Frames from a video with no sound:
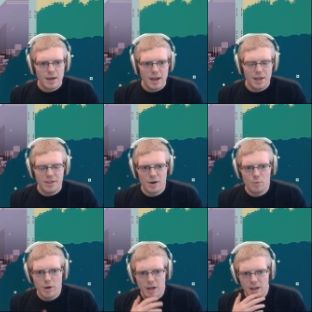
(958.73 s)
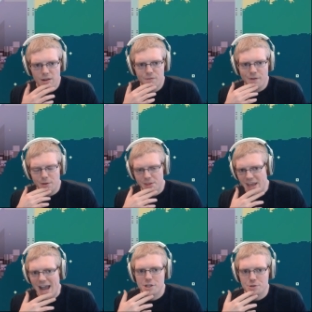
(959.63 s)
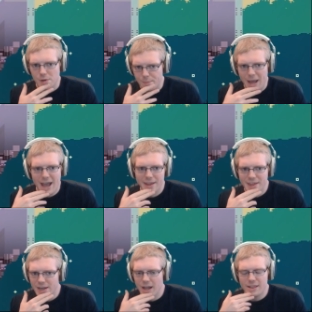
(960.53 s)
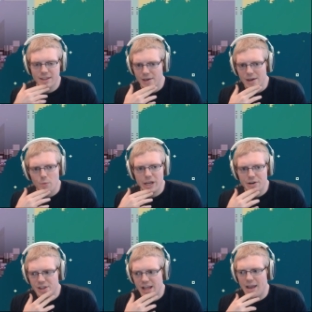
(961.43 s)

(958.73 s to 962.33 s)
And then we'll follow the actual path and not the weird side